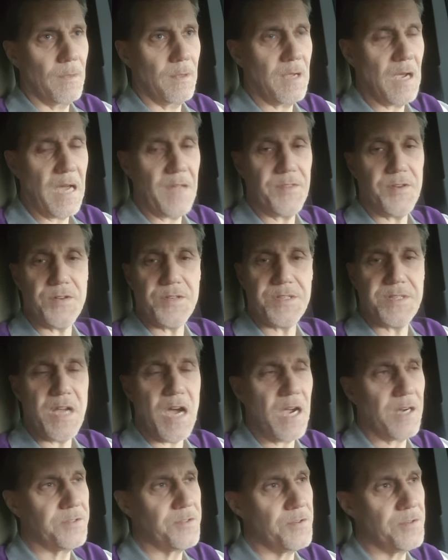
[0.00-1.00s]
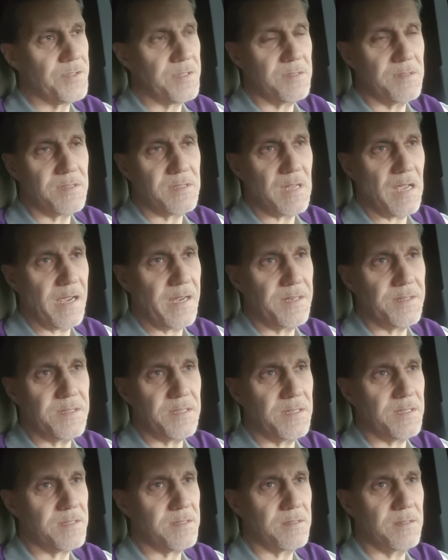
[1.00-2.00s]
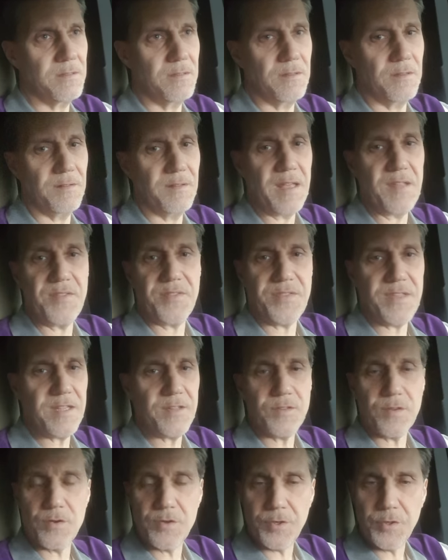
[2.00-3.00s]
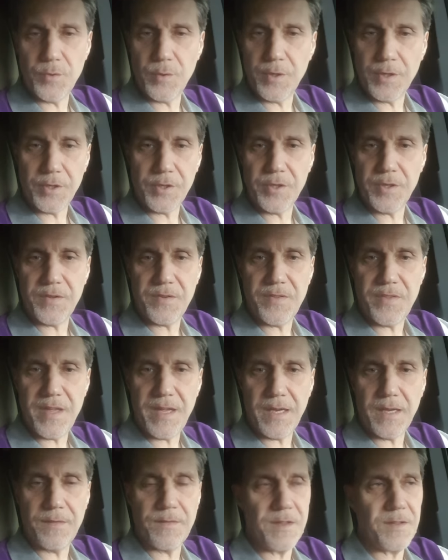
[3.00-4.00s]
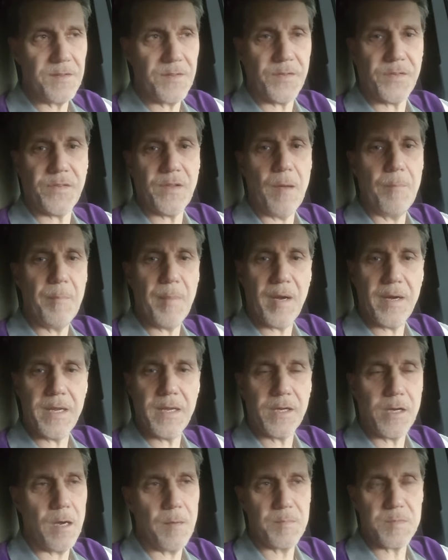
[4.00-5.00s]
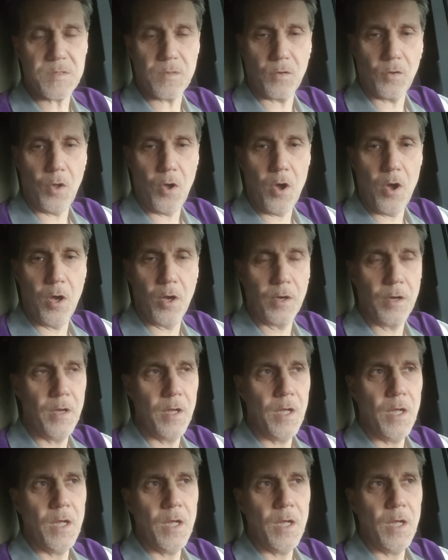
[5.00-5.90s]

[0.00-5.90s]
God, there's doctors and scientists and that think they're doing a good thing, and then somebody comes along